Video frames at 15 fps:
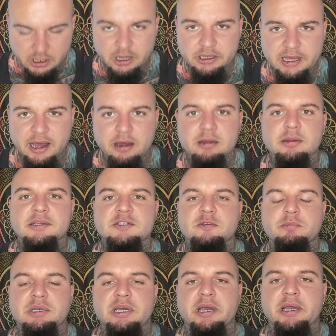uh, yeah, this
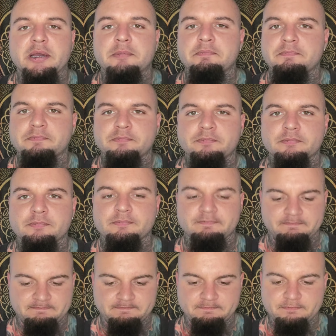will be a
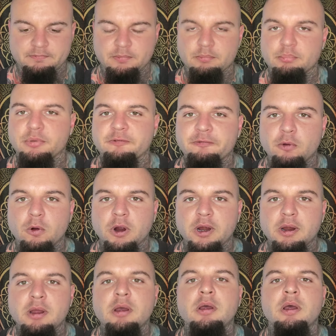
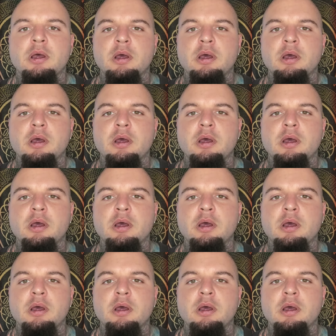before.